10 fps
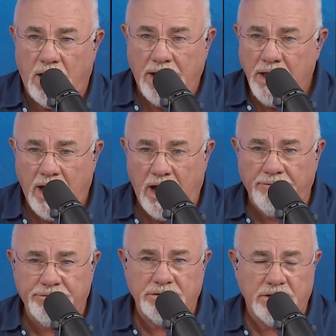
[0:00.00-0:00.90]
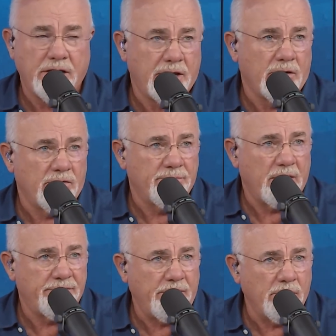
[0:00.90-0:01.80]
I have to take care of
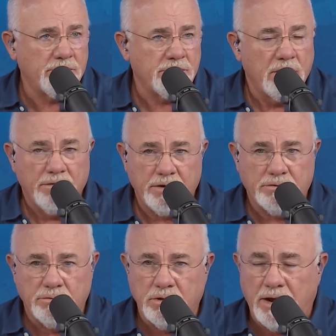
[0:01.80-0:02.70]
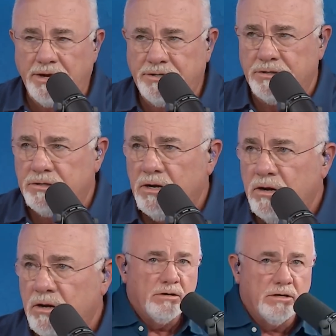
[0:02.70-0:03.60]
my folks that do the lessons.
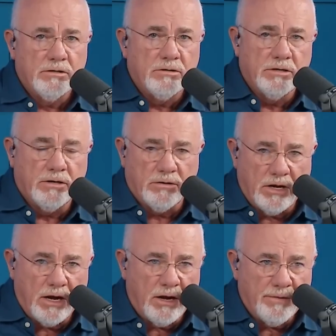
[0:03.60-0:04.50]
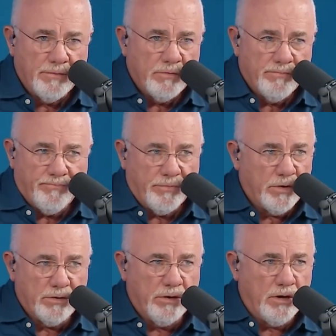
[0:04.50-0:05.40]
Little, little, uh,
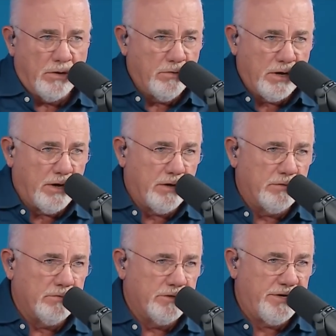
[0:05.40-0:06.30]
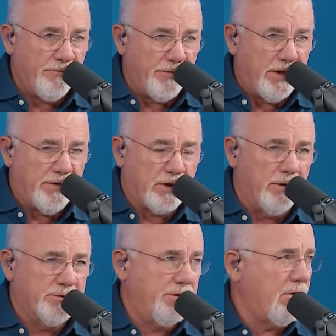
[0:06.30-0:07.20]
you know, uh, Tiffany that
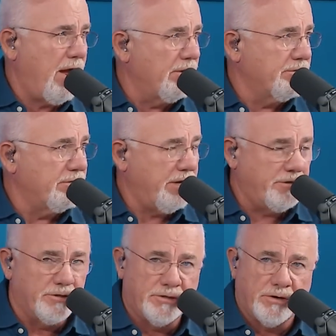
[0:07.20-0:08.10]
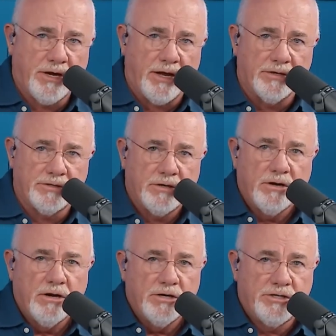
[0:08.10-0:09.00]
comes to your house and teaches your kids,
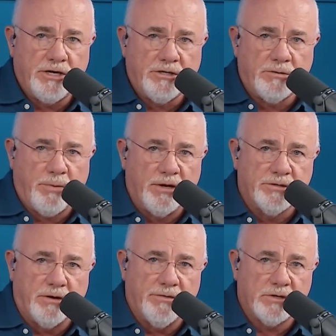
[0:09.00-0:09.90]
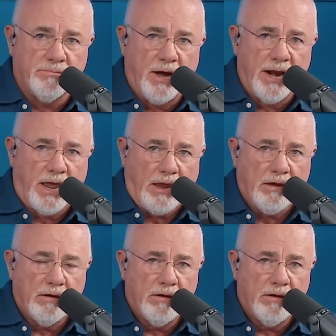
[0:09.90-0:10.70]
she depends on this money.